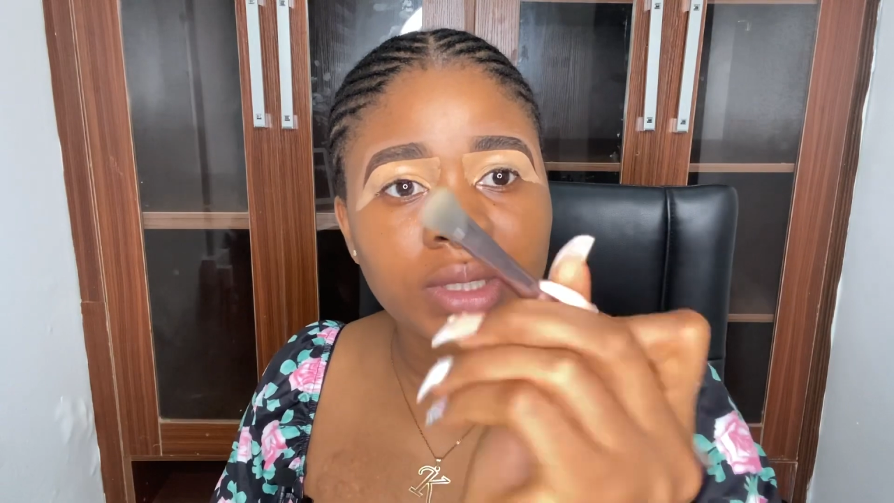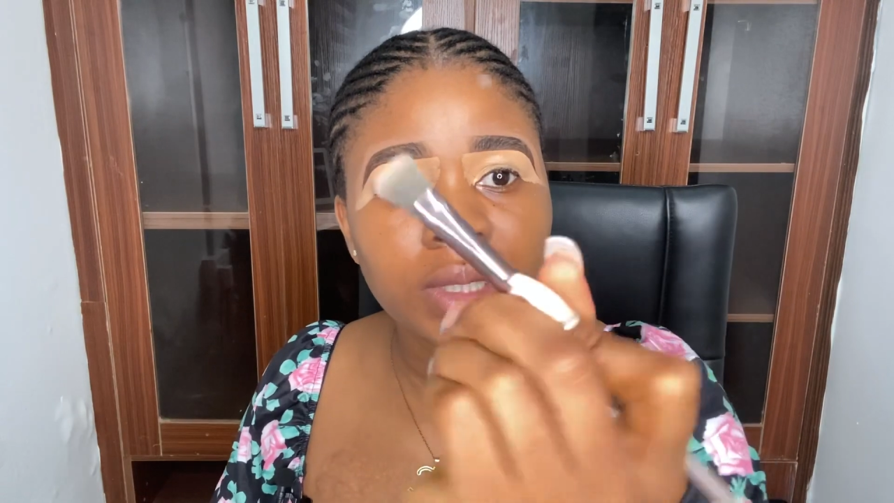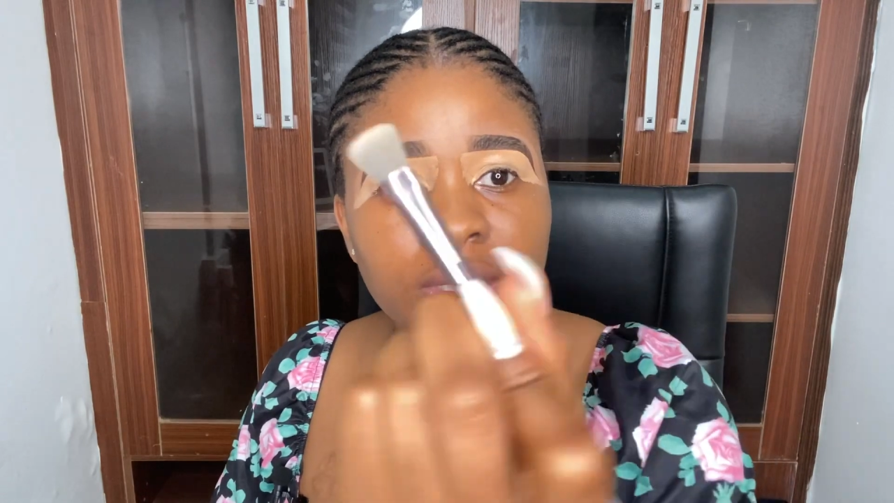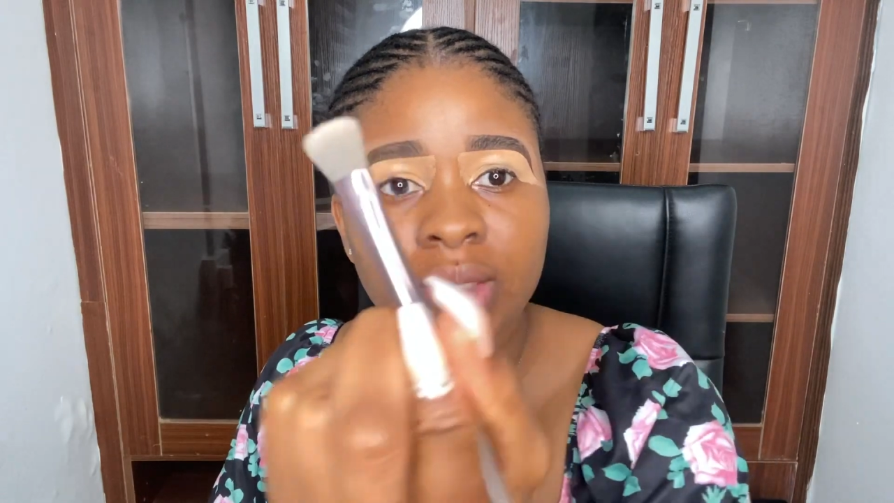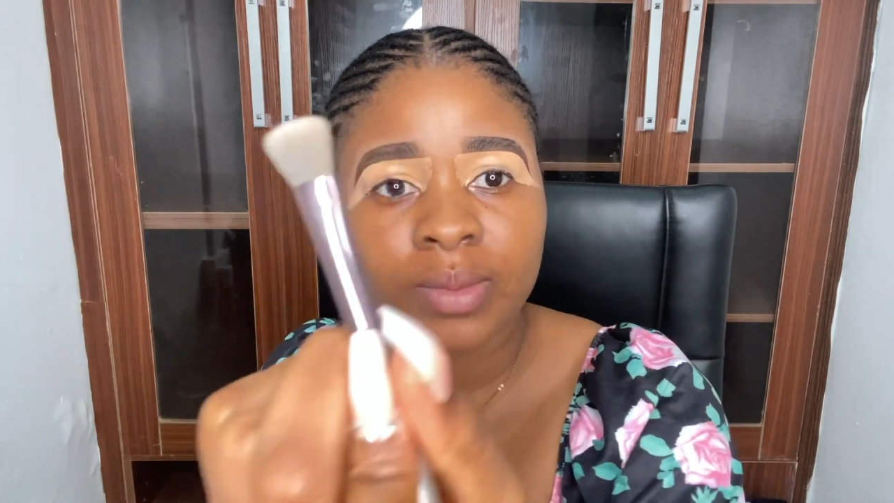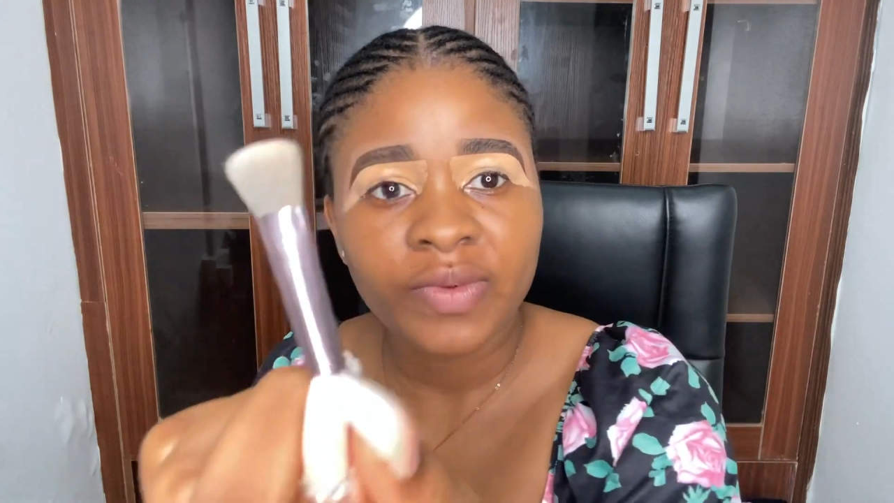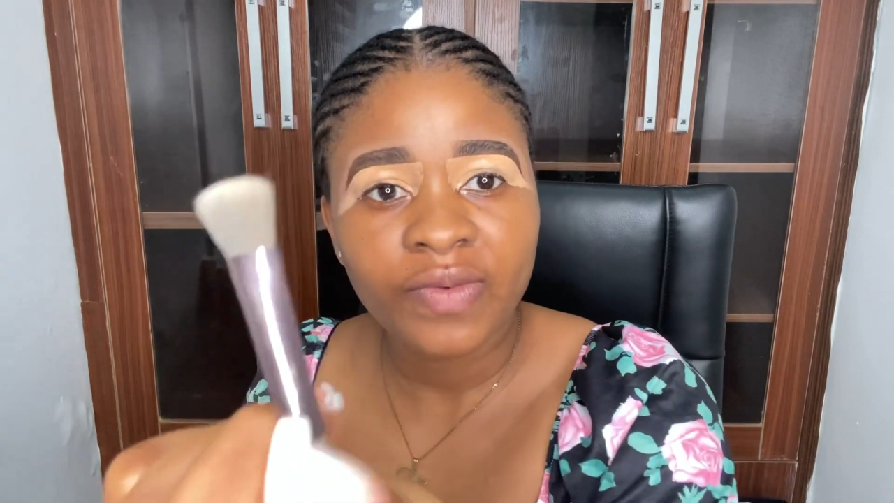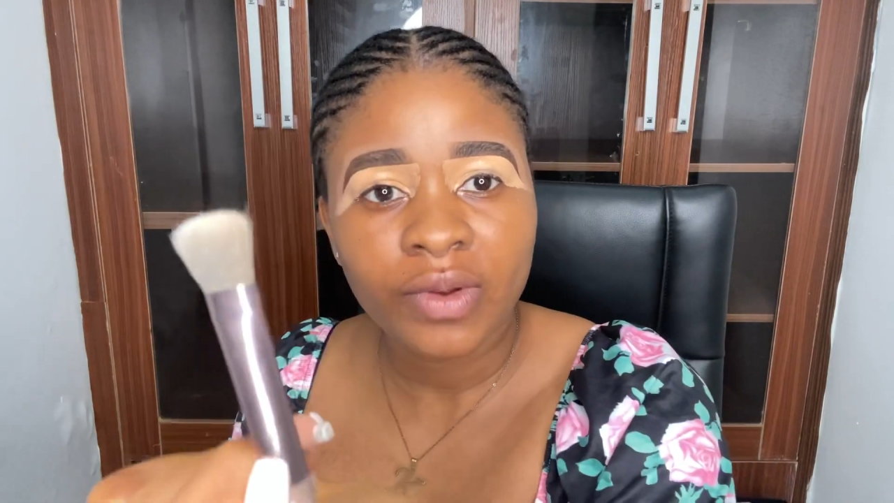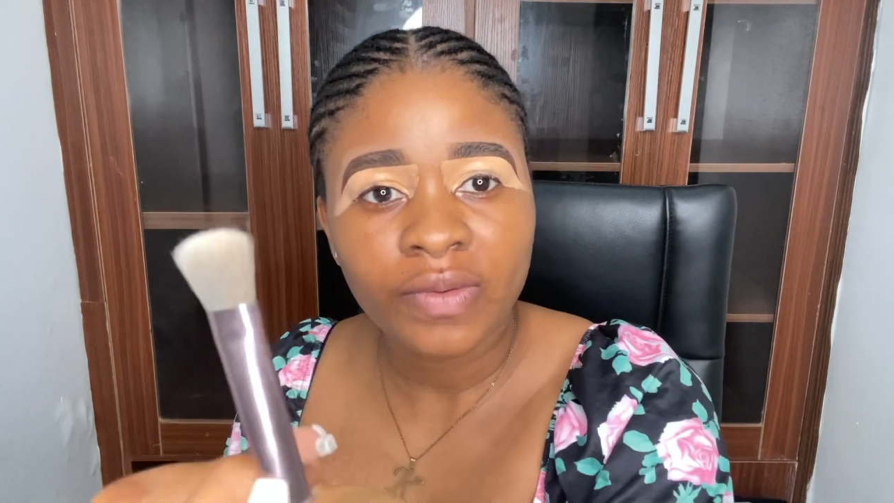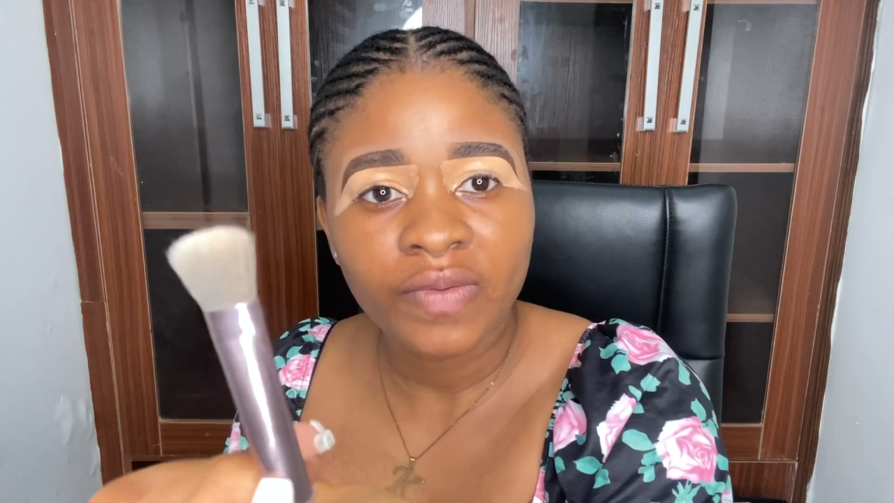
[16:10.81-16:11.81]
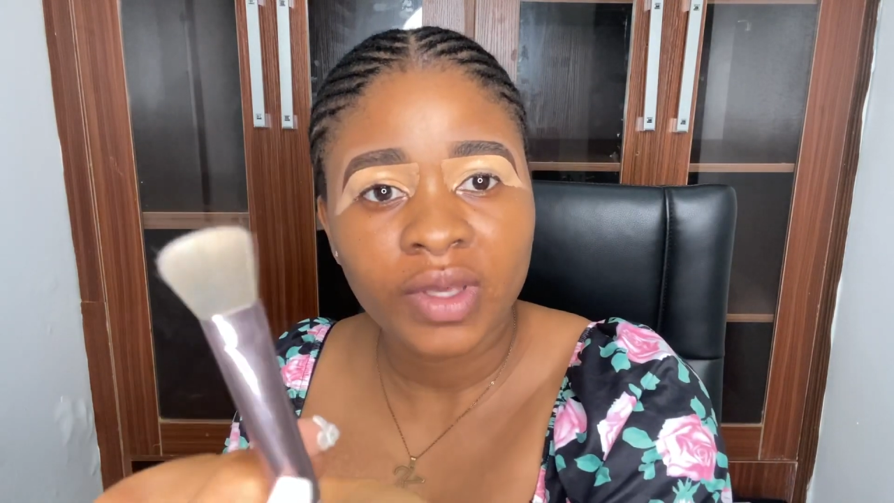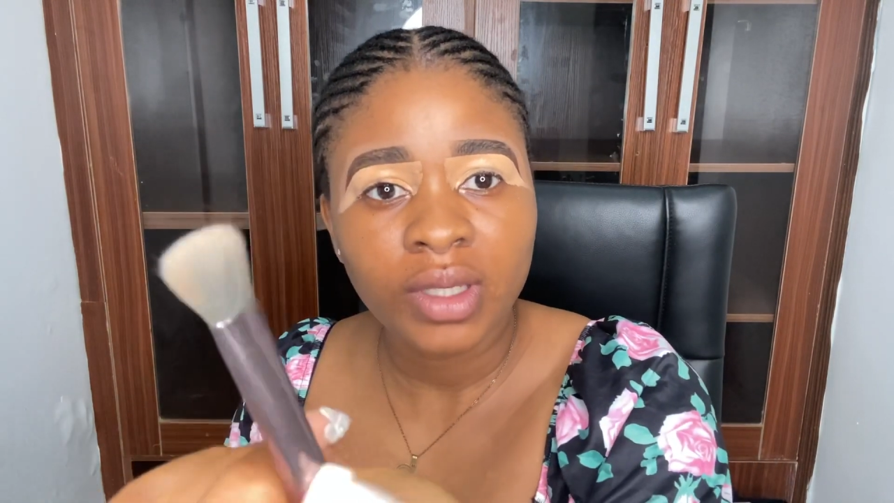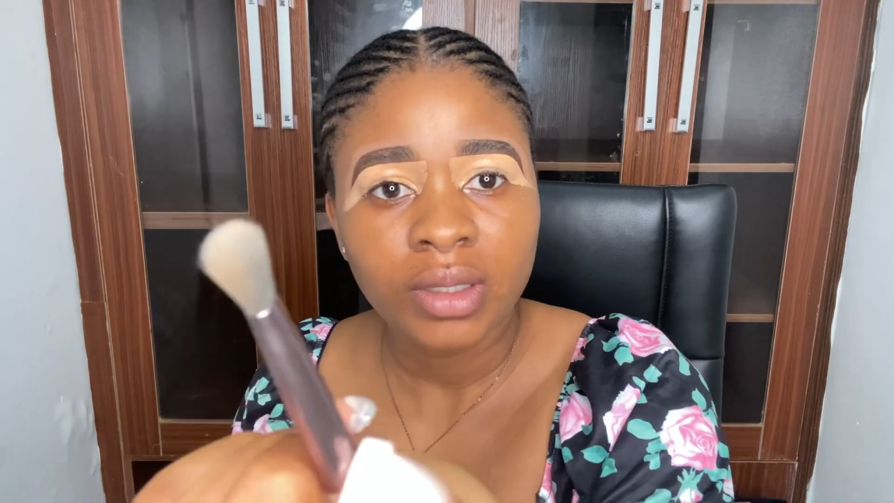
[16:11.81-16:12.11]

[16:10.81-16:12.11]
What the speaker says: a little bit fluffy,